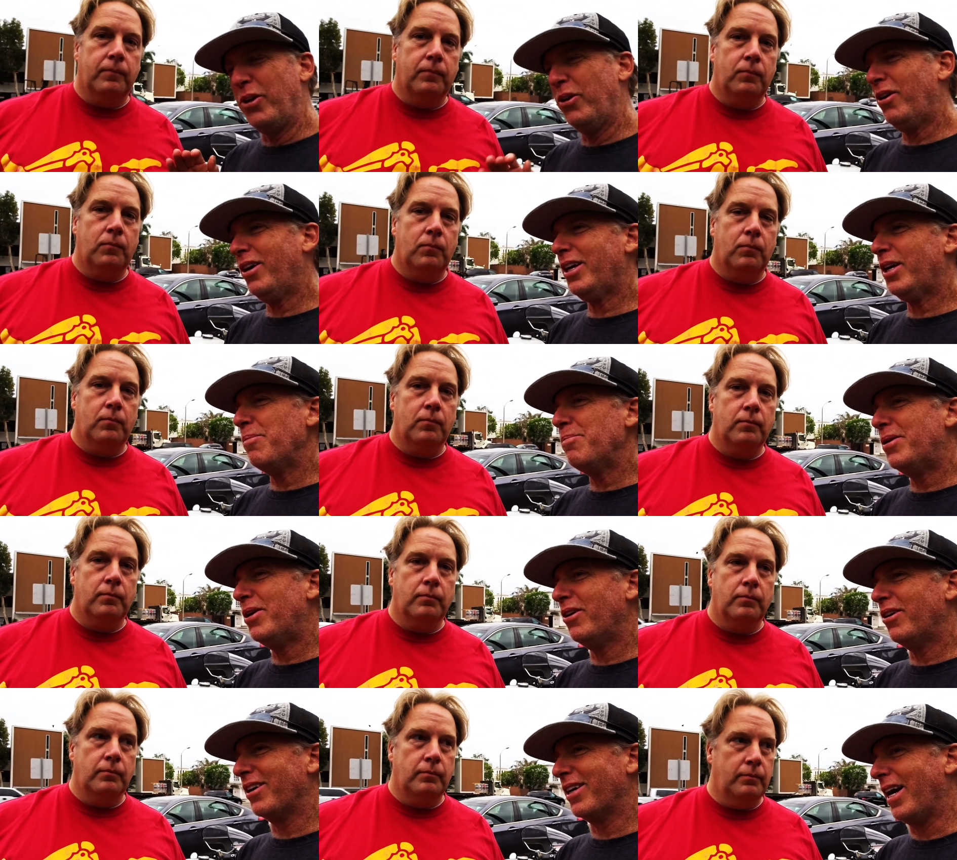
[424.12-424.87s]
Speaker 1: You're a
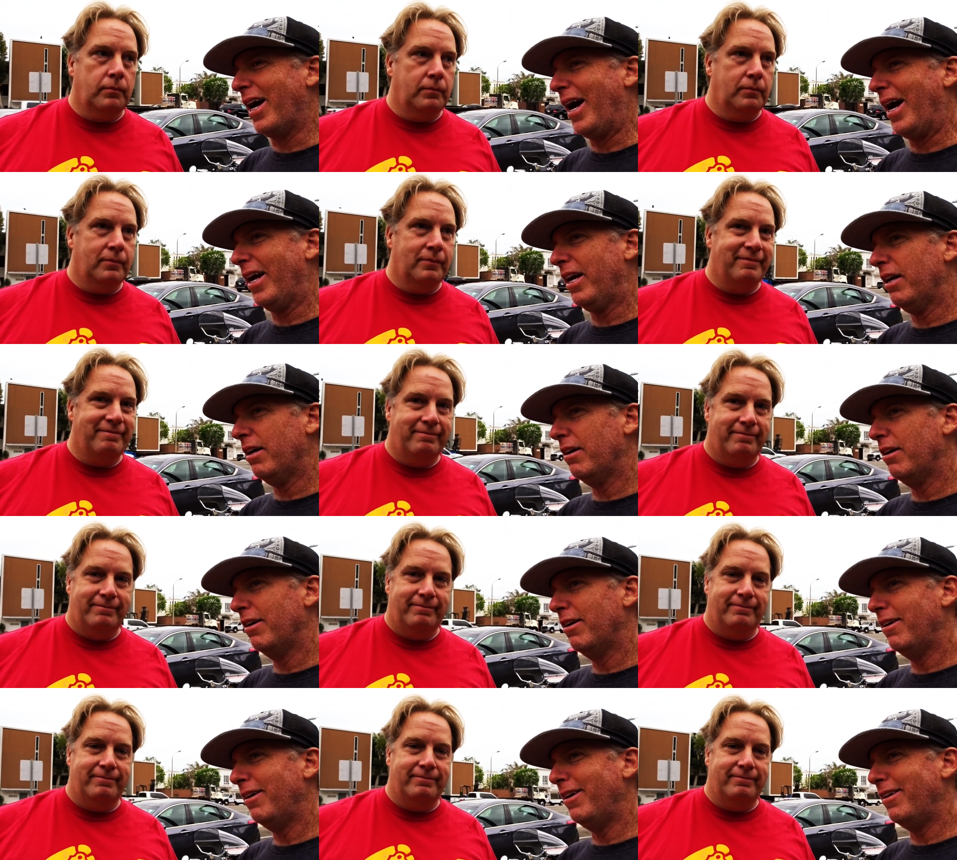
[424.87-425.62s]
computer guy
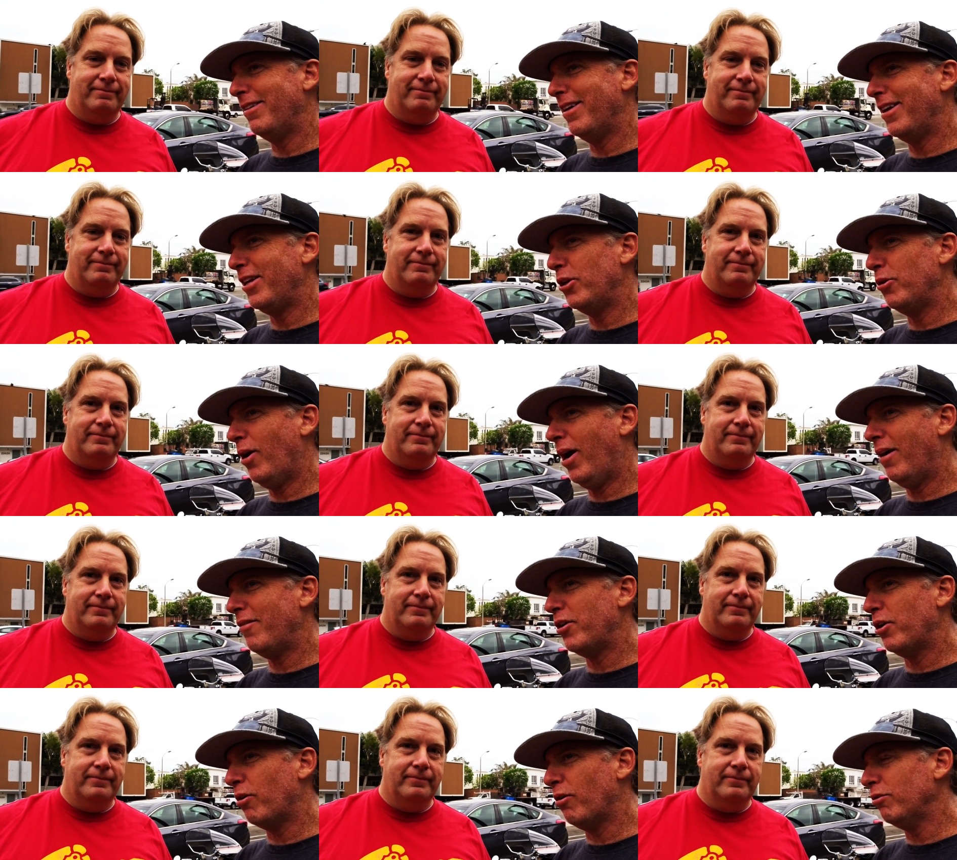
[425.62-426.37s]
in that you
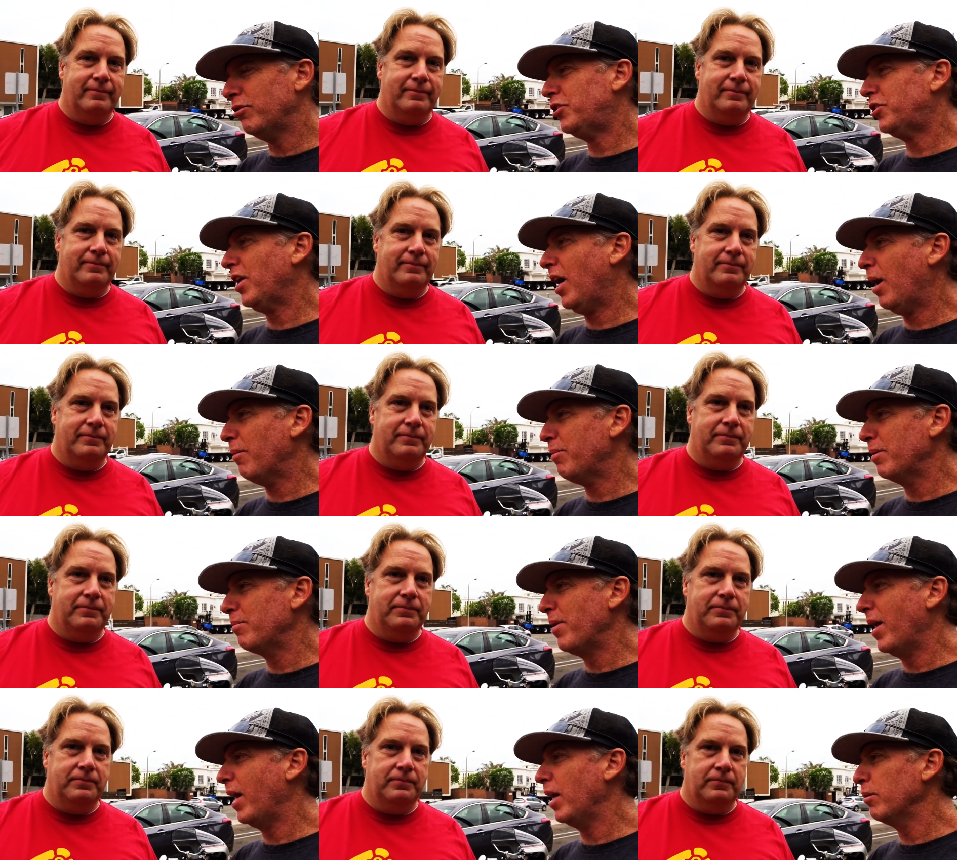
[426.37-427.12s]
have your own
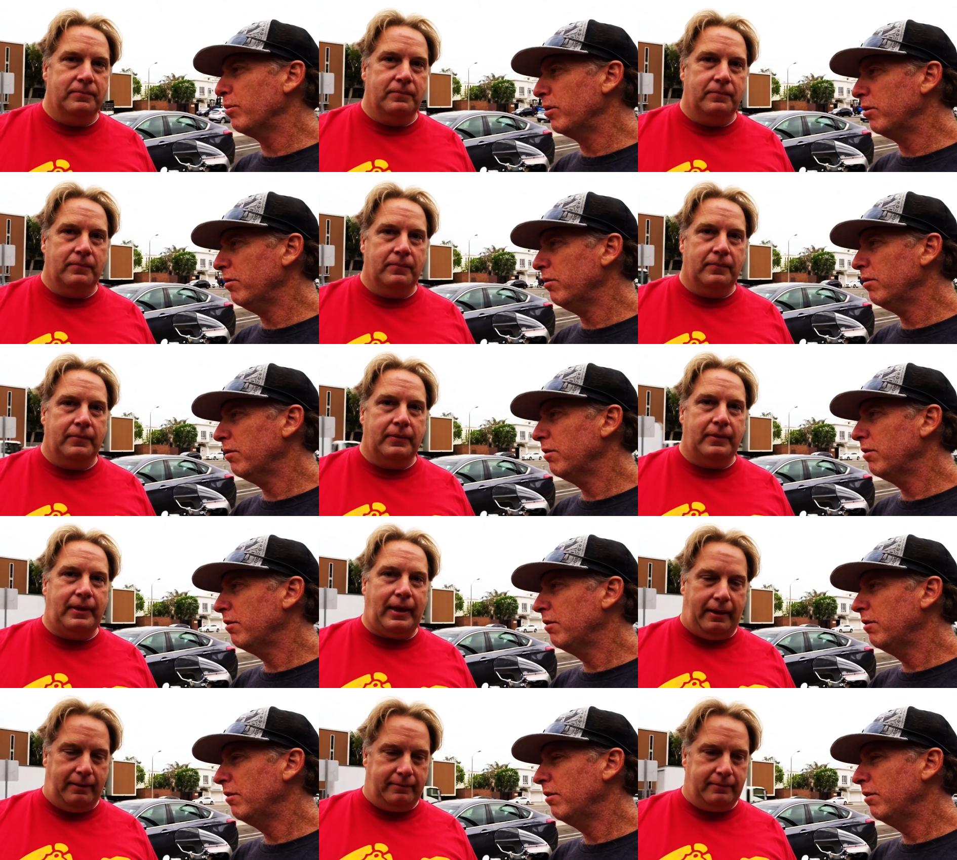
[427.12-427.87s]
shop in Malibu.
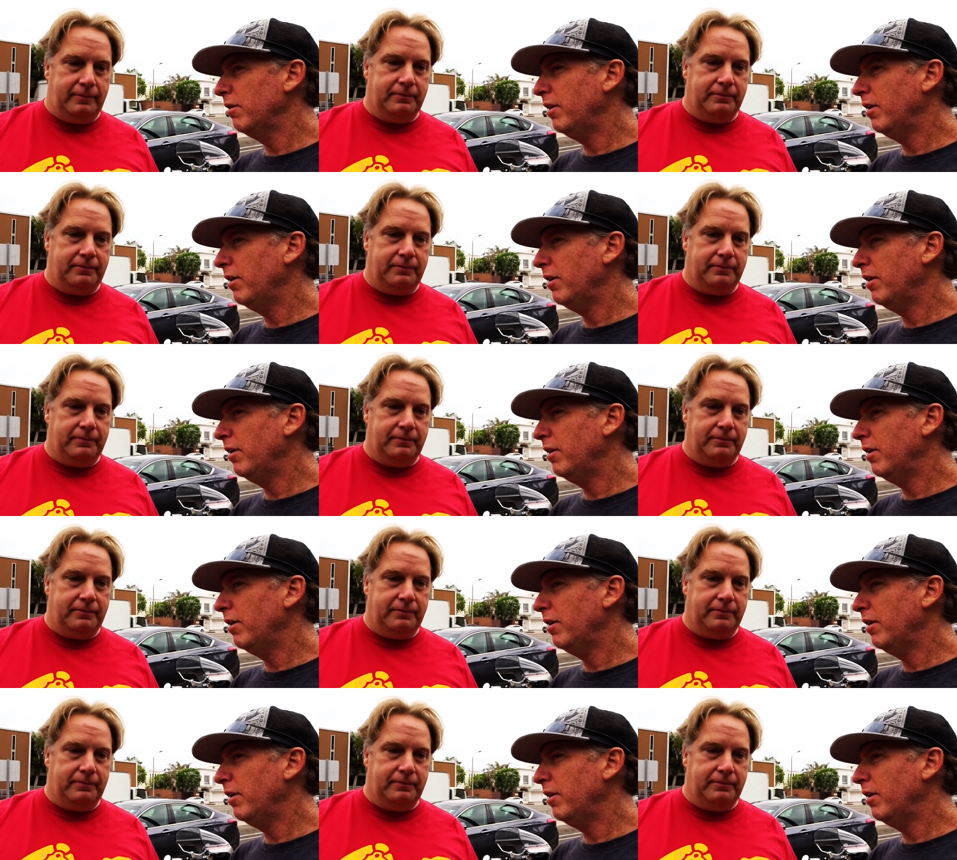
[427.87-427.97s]
Yes